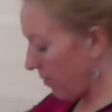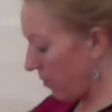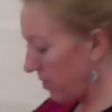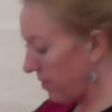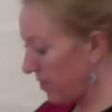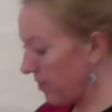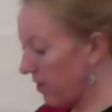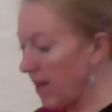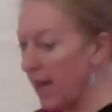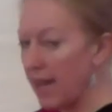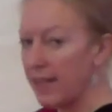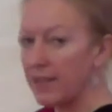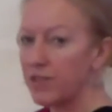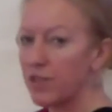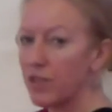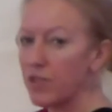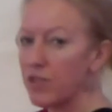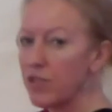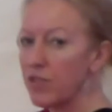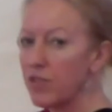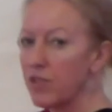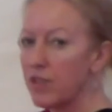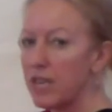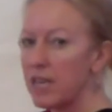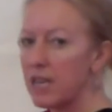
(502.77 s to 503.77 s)
with your hands on
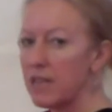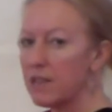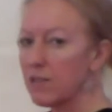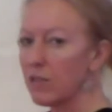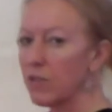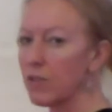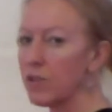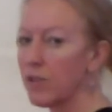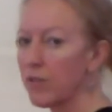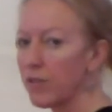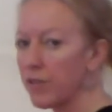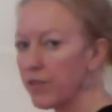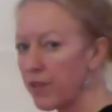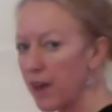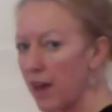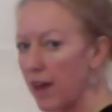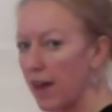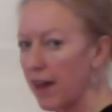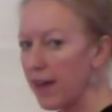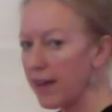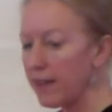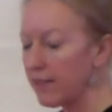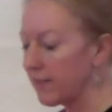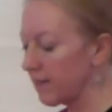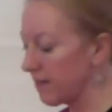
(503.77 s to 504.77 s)
your knees or your
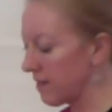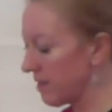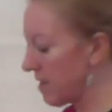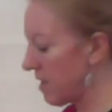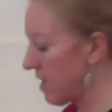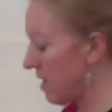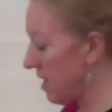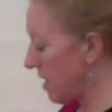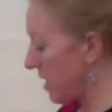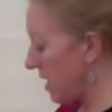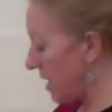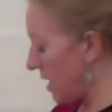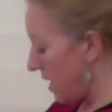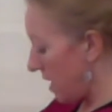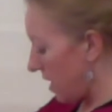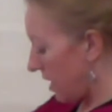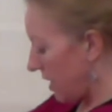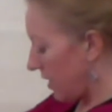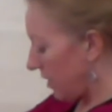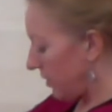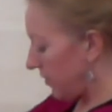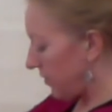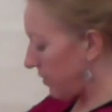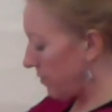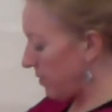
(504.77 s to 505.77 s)
thighs.
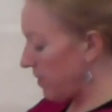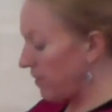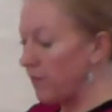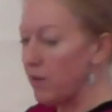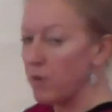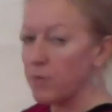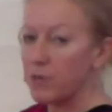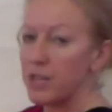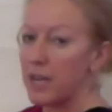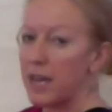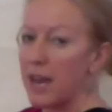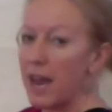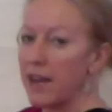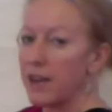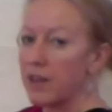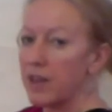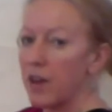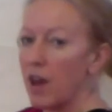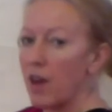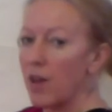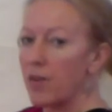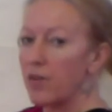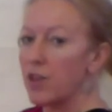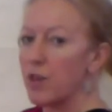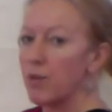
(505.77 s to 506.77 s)
So if you were to let
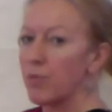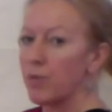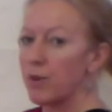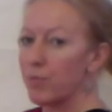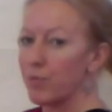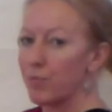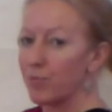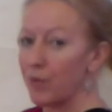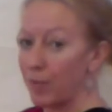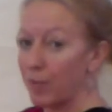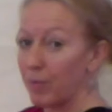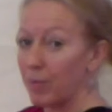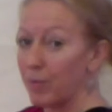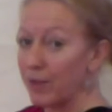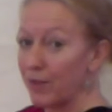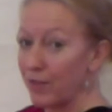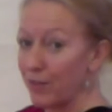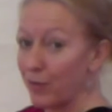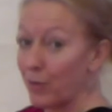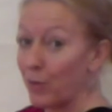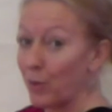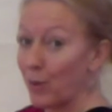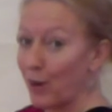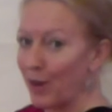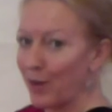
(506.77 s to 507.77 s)
go, you would probably
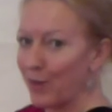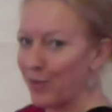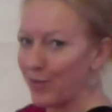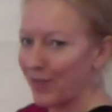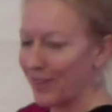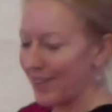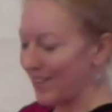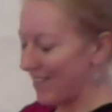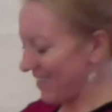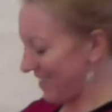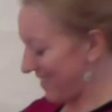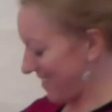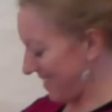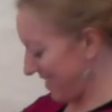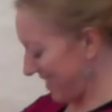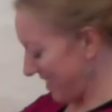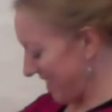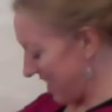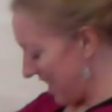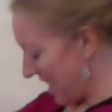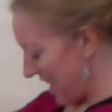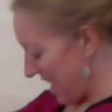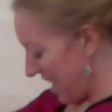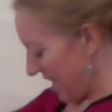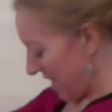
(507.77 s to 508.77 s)
fall over.
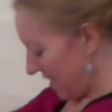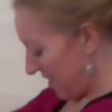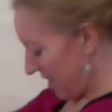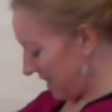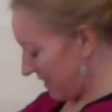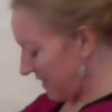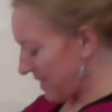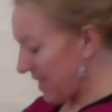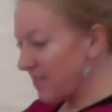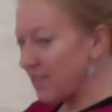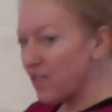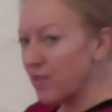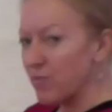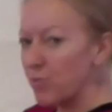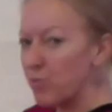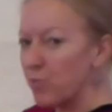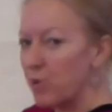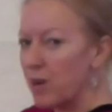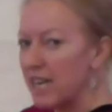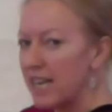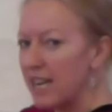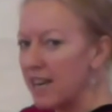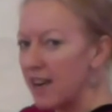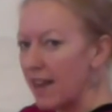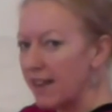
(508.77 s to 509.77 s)
This gets a
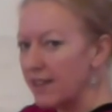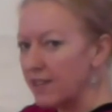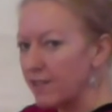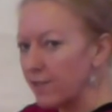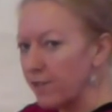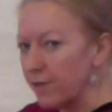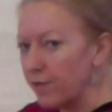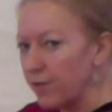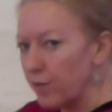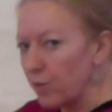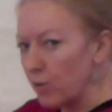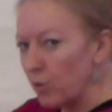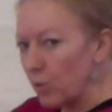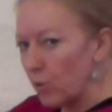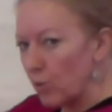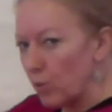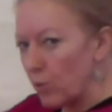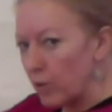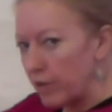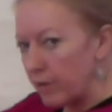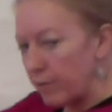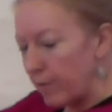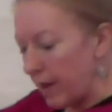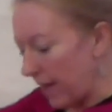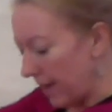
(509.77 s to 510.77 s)
really nice
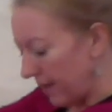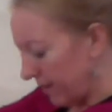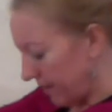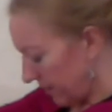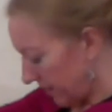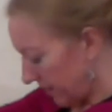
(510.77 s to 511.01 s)
forward bend